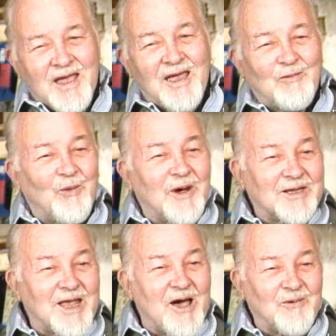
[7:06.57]
And
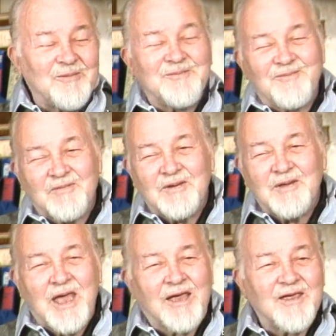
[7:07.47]
walked out.
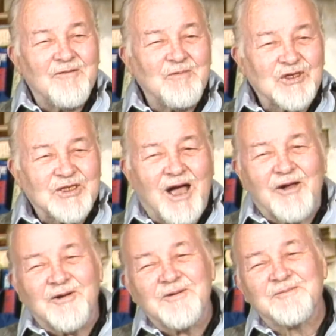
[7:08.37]
I gave him a
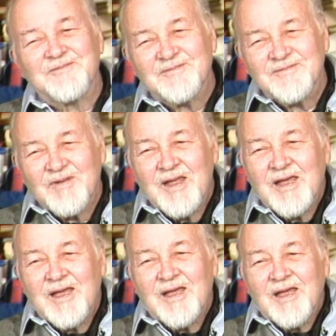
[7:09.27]
shocker.
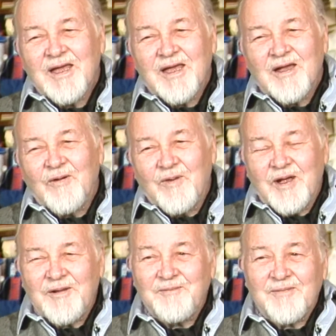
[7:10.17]

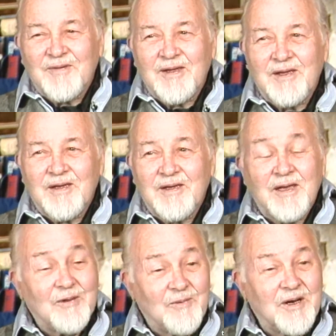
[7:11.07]
Well,
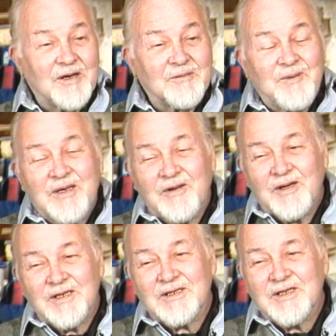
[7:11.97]
it worked,
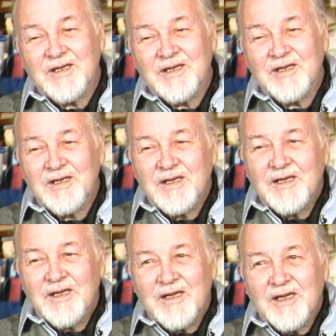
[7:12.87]
because
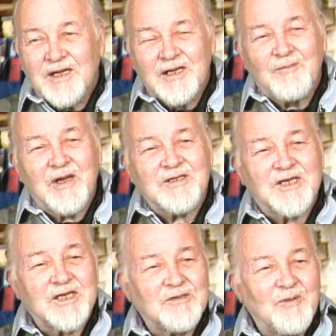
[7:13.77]
in about
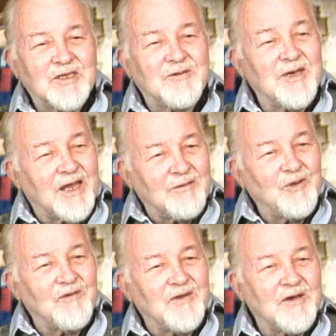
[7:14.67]
6 months we had a
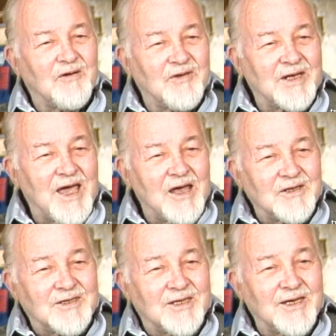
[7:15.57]
movie over in
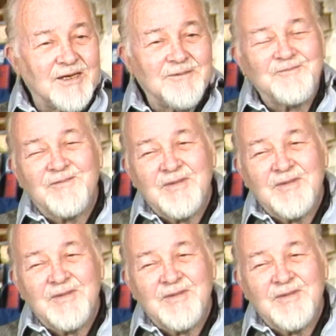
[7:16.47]
Annecy.